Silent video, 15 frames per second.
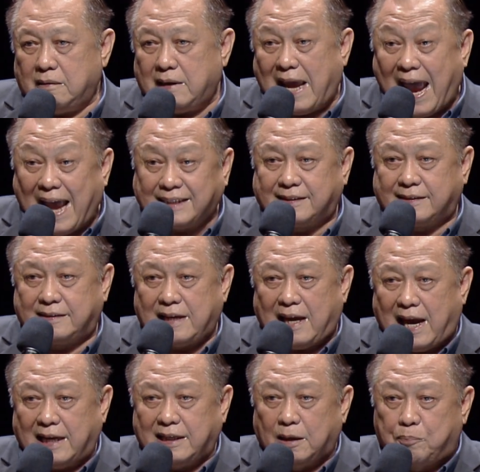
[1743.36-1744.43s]
As
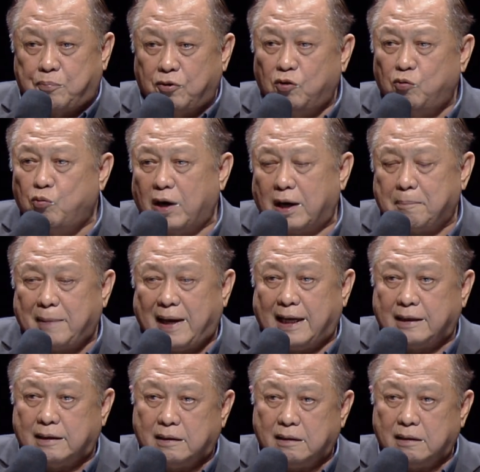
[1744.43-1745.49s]
an approved
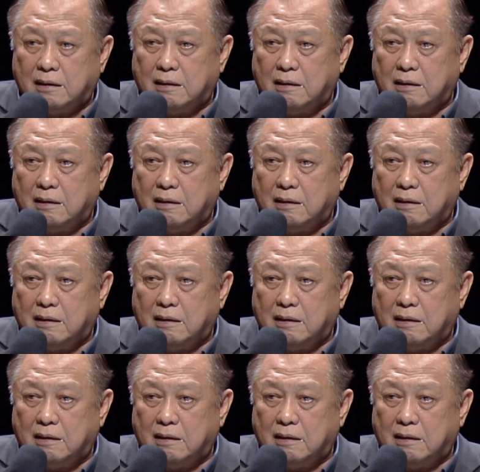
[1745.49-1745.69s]
workman,